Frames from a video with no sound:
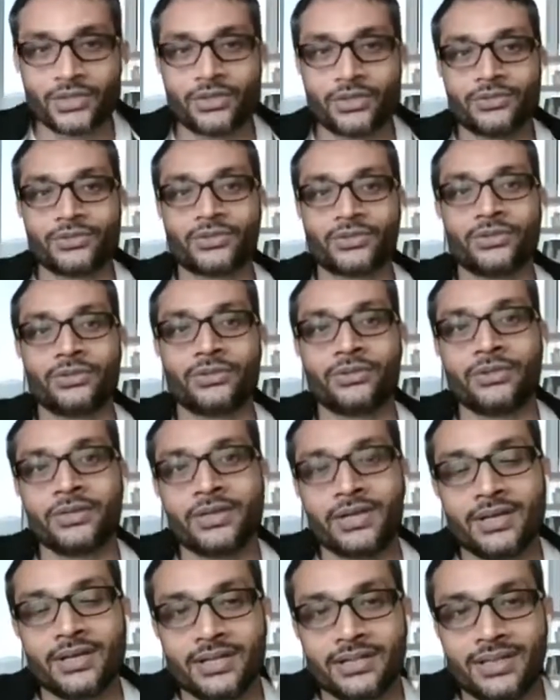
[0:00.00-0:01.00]
So
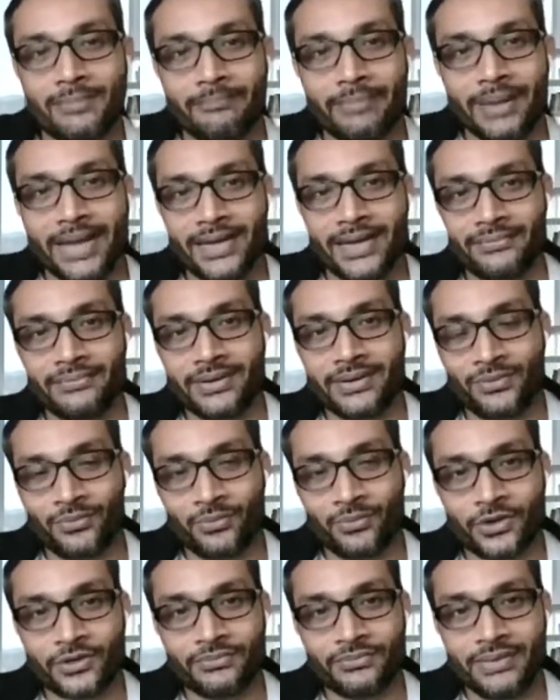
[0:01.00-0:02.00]
the benefit
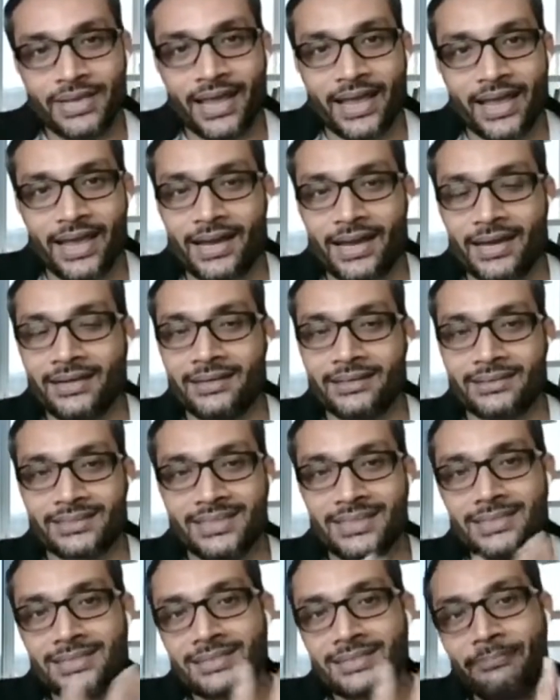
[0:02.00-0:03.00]
what we had
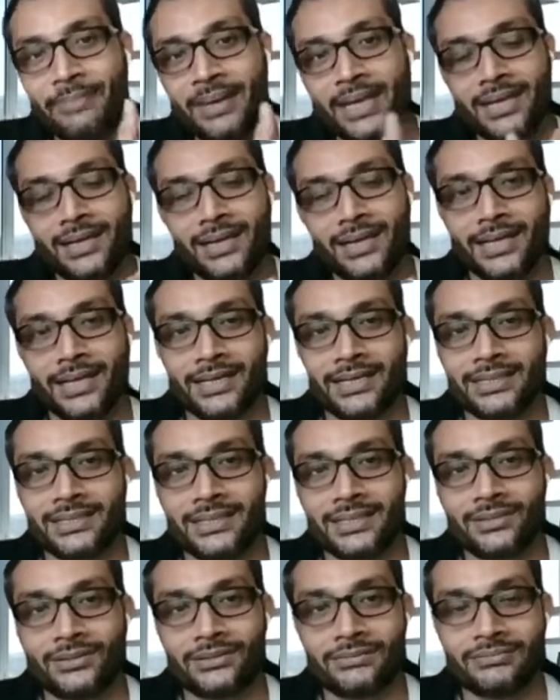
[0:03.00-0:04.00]
since beginning is,
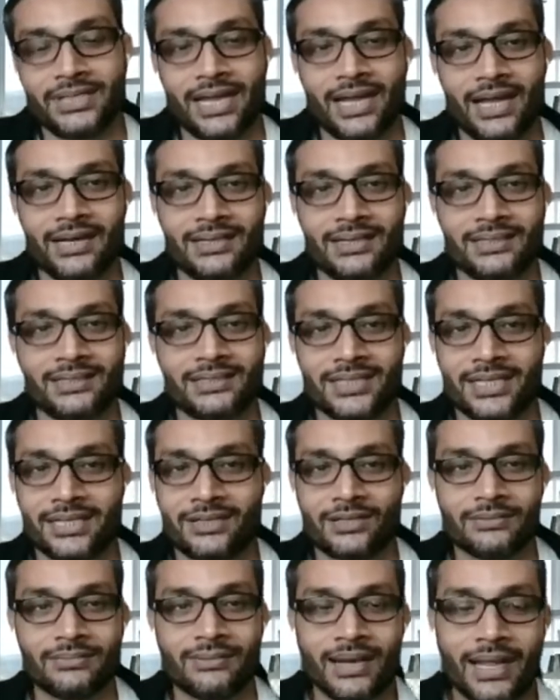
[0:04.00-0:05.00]
we had a set
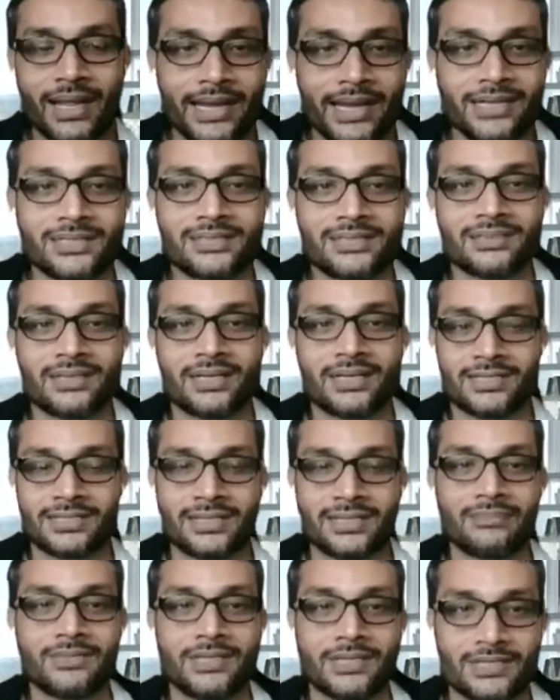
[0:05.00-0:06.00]
of clients,
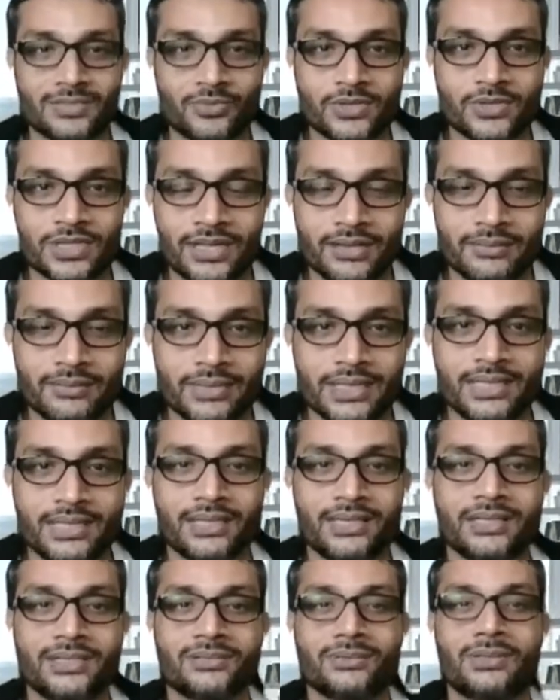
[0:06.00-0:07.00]
customers working with
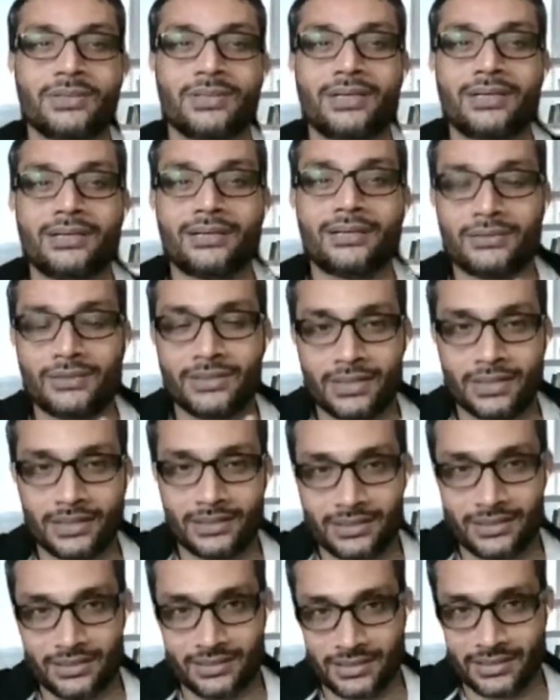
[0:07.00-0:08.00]
us on
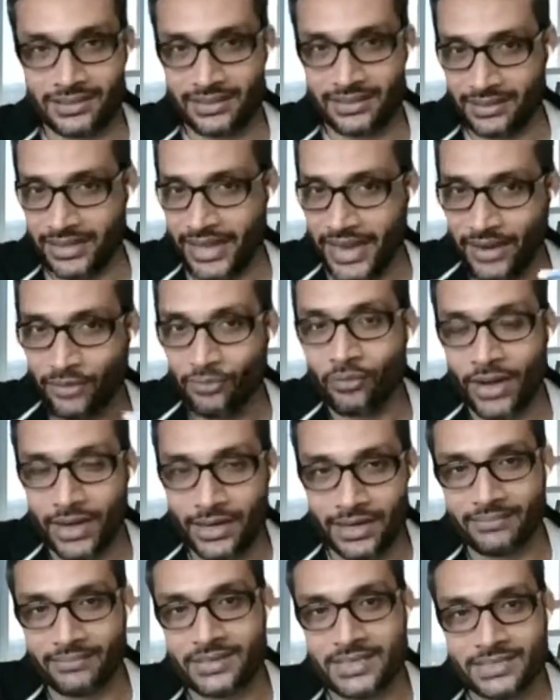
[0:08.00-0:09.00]
the day
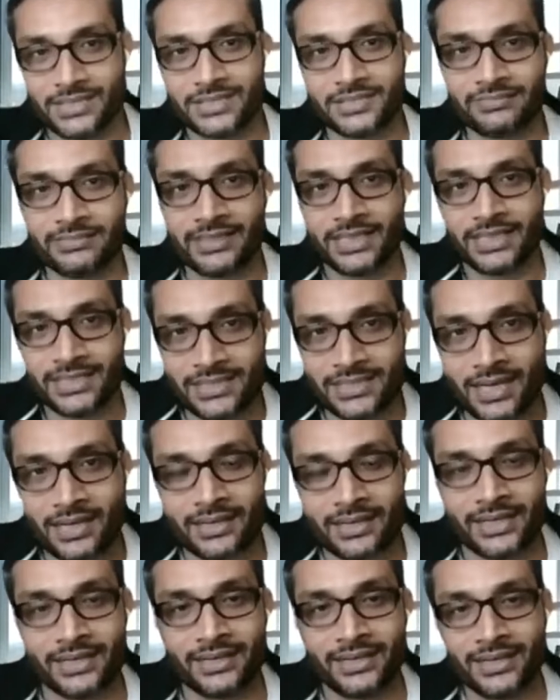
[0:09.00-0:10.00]
one ever since we
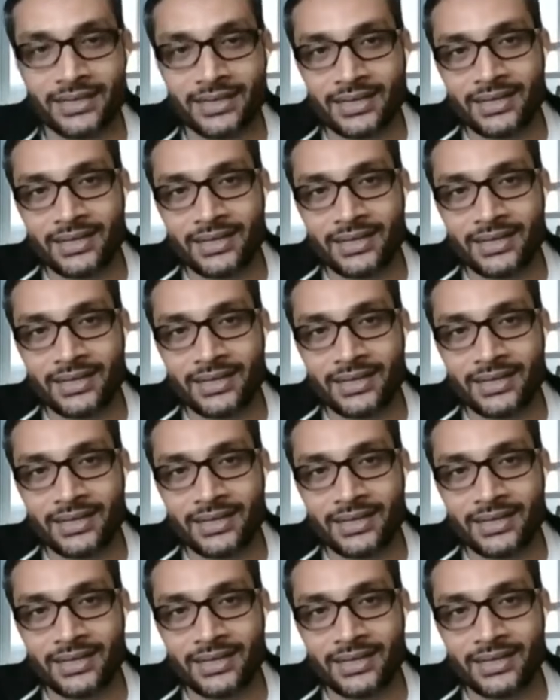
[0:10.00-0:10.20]
started.